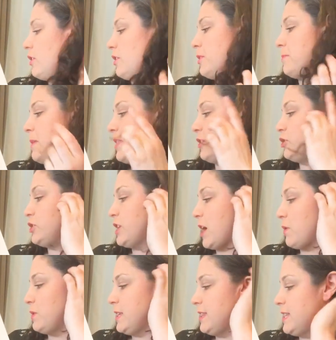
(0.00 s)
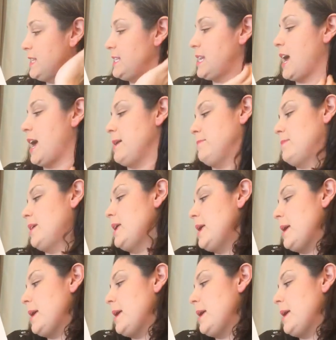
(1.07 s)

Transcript: her mother shouted this time.